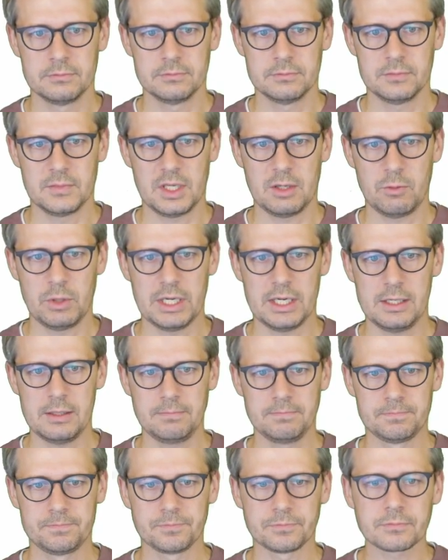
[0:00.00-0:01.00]
There we are.
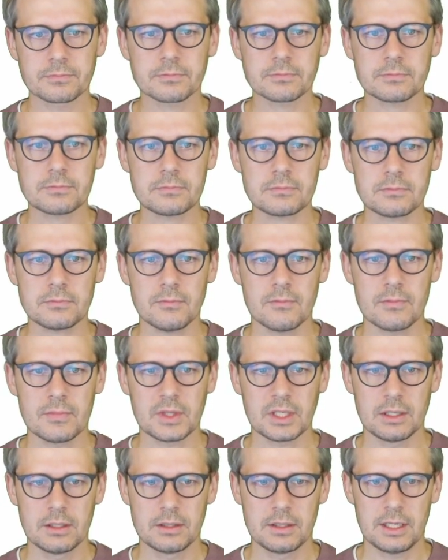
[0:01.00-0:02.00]

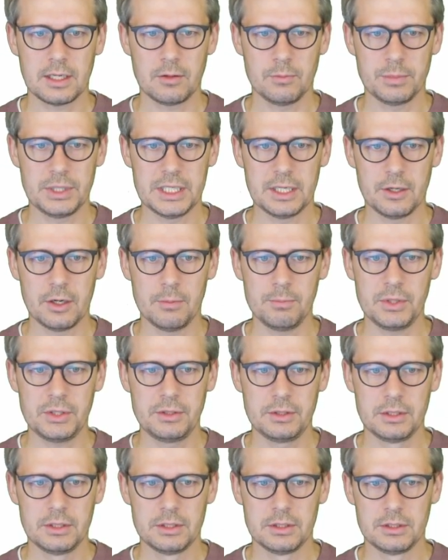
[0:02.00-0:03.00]
That'll be a number.
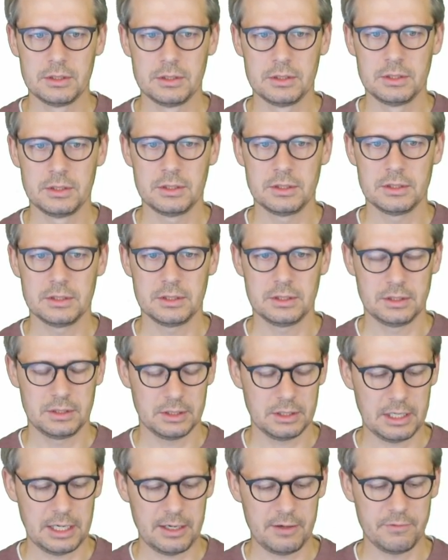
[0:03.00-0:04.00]

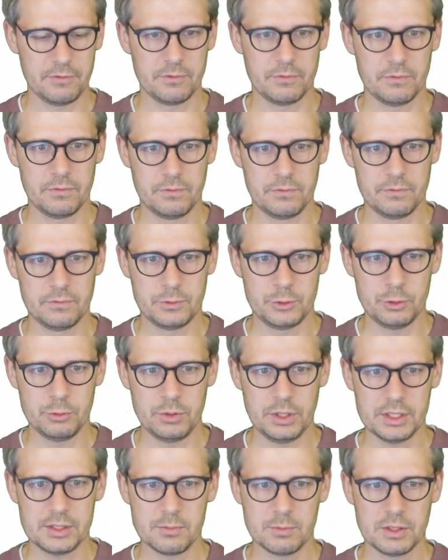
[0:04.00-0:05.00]
Have 2
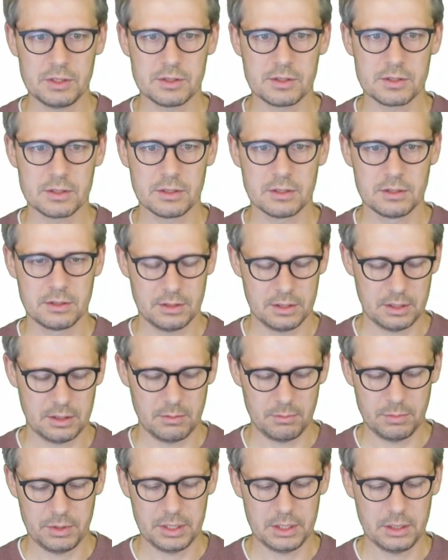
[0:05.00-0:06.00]
decimals. It'll
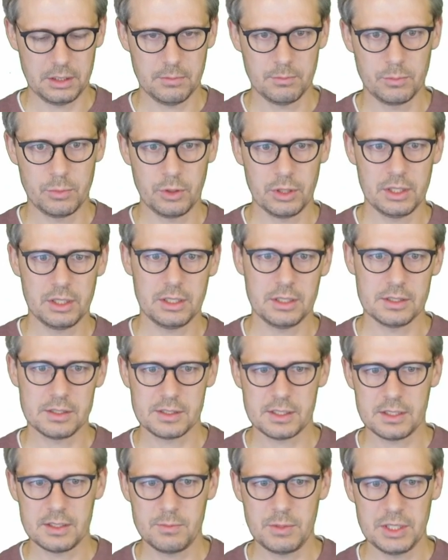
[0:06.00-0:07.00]
be put in
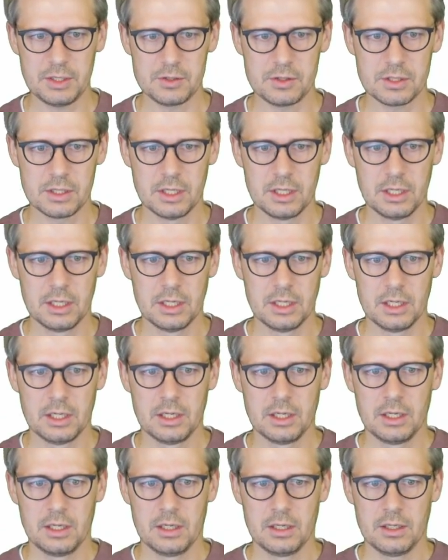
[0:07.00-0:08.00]
centimeters.
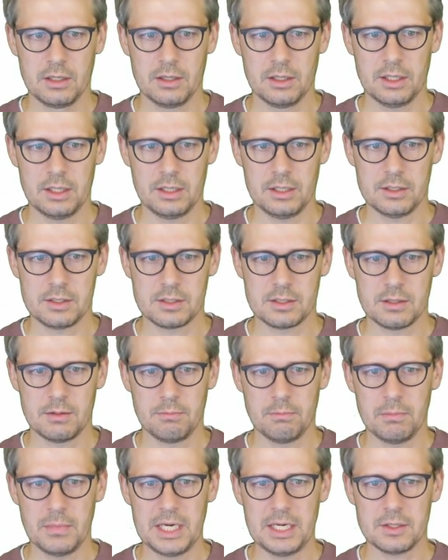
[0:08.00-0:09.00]
It is
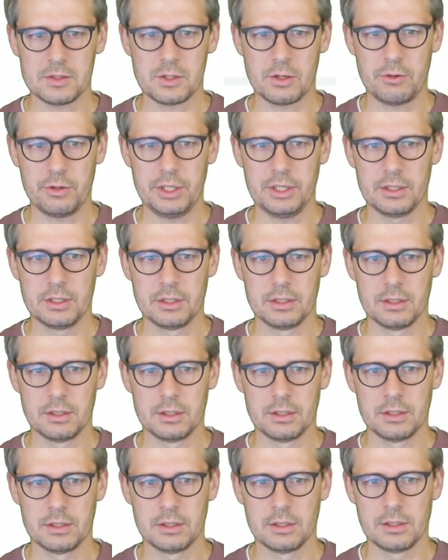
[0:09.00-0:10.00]
mandatory.
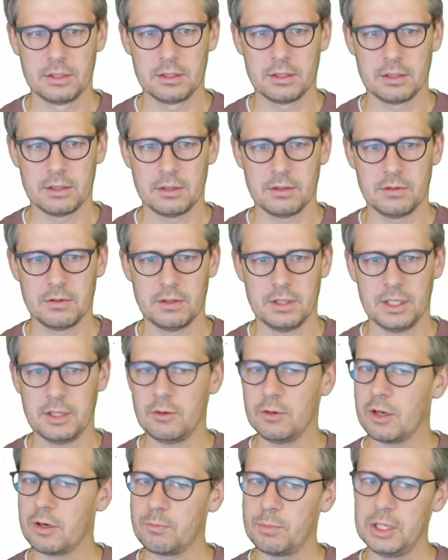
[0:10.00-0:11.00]
It'll
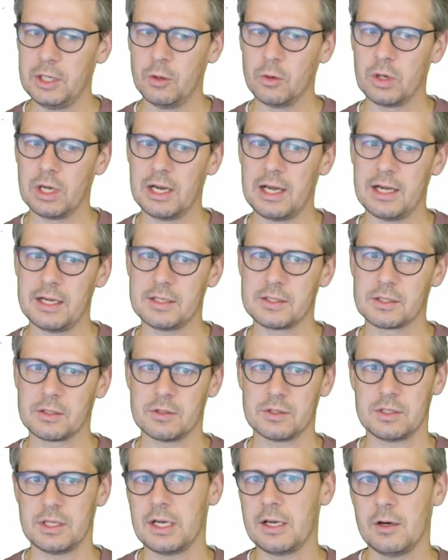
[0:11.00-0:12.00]
not be localized
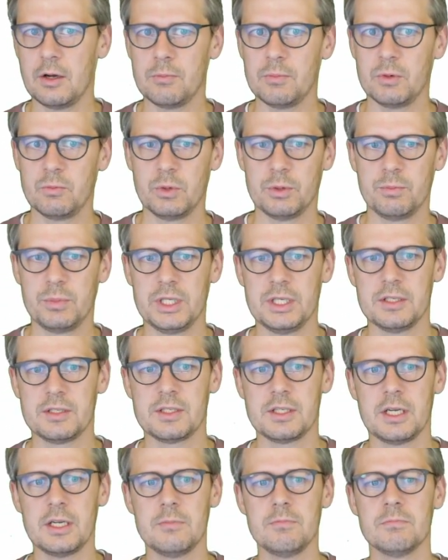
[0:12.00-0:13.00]
because that number would be the
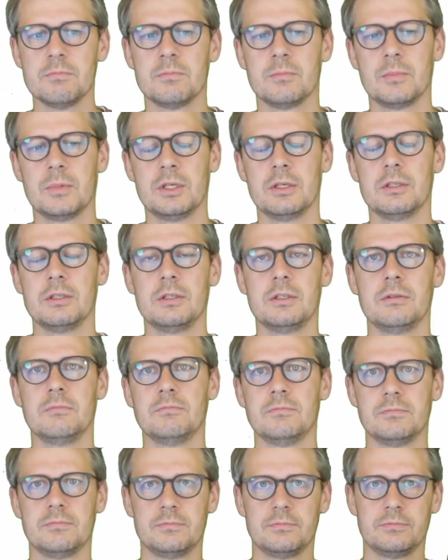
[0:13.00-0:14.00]
same
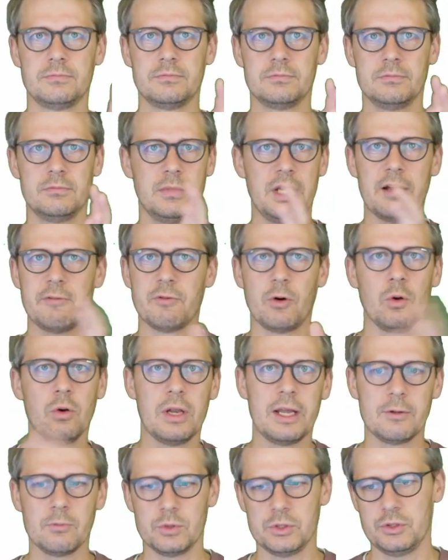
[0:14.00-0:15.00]
for all
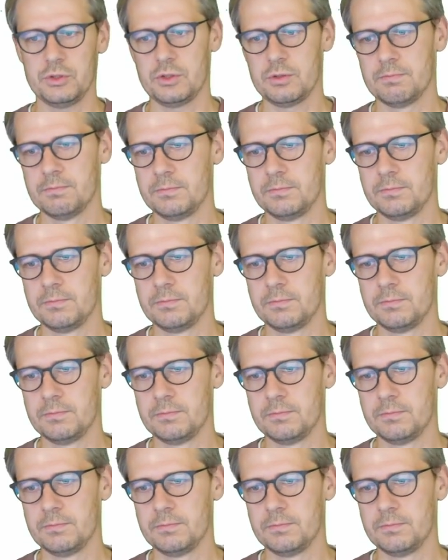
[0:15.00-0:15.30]
languages.